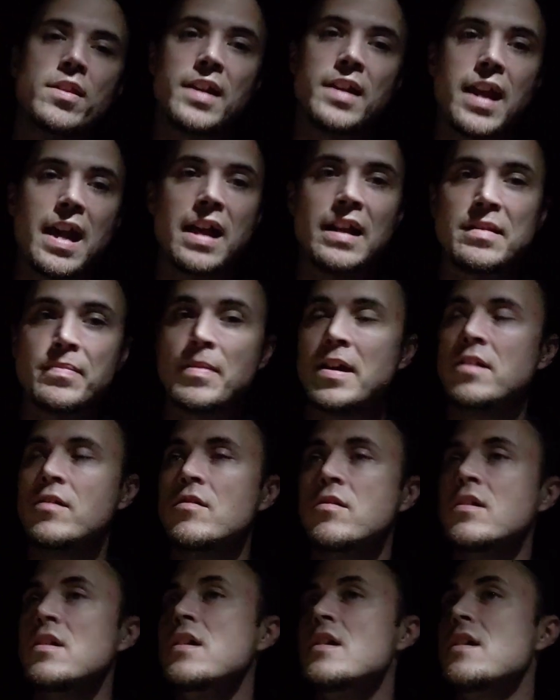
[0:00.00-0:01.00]
the gas
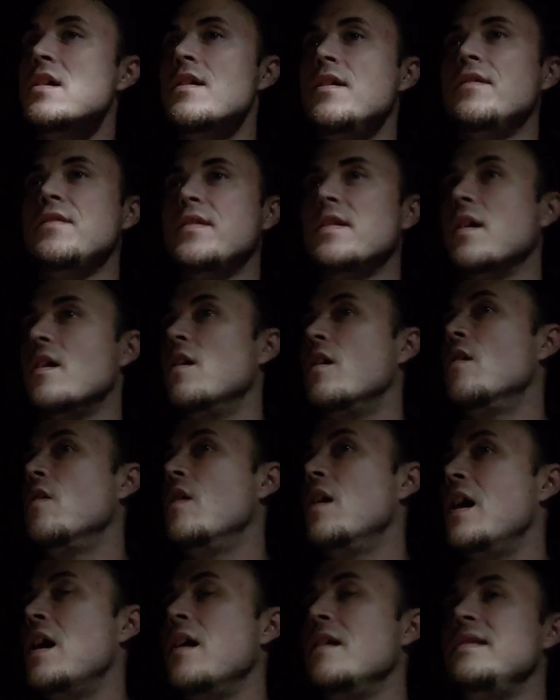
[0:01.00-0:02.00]
pedal,
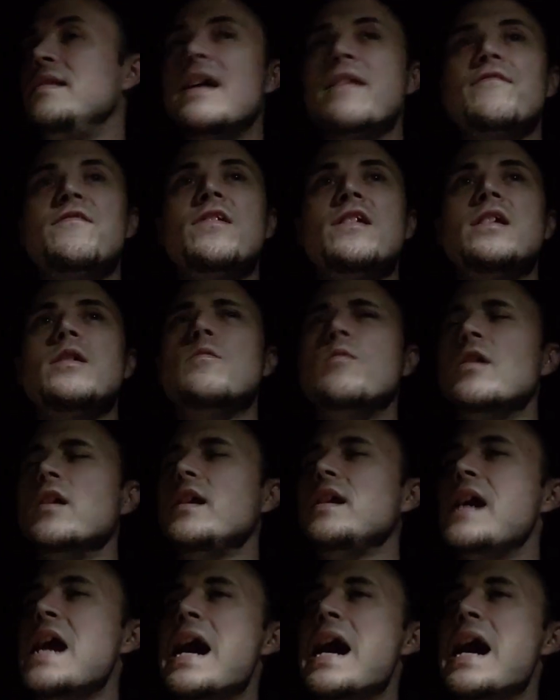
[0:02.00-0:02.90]
so definitely really